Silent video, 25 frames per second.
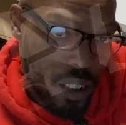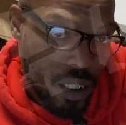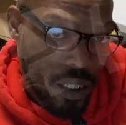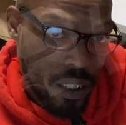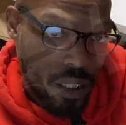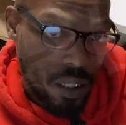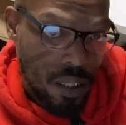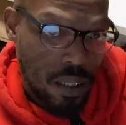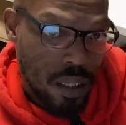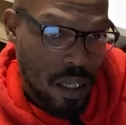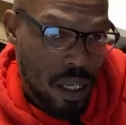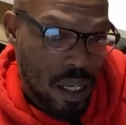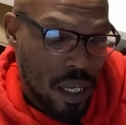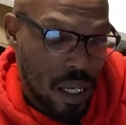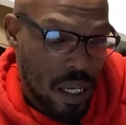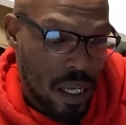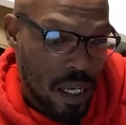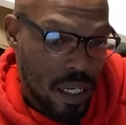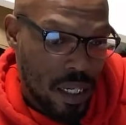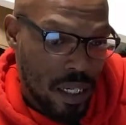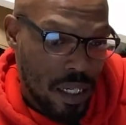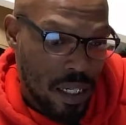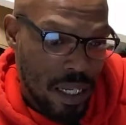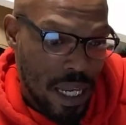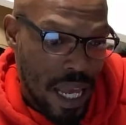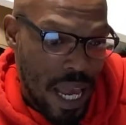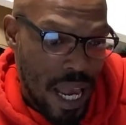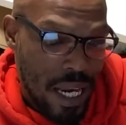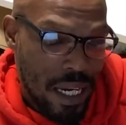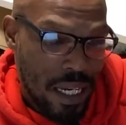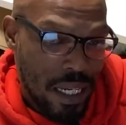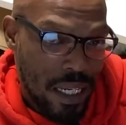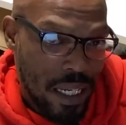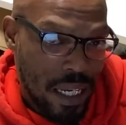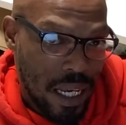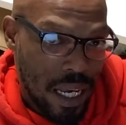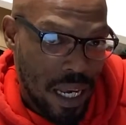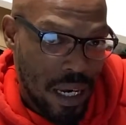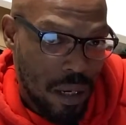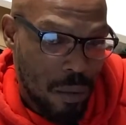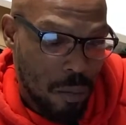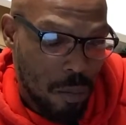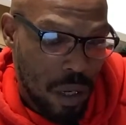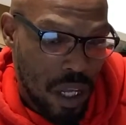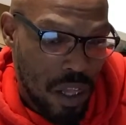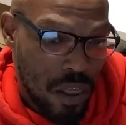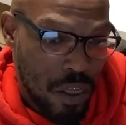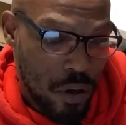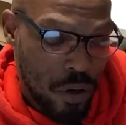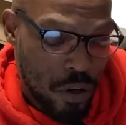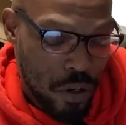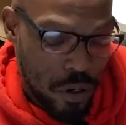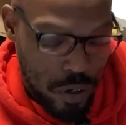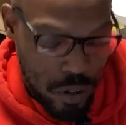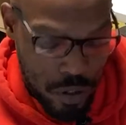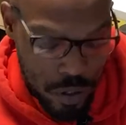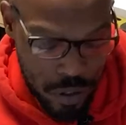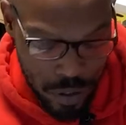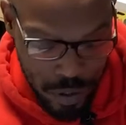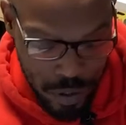see daddy and mother.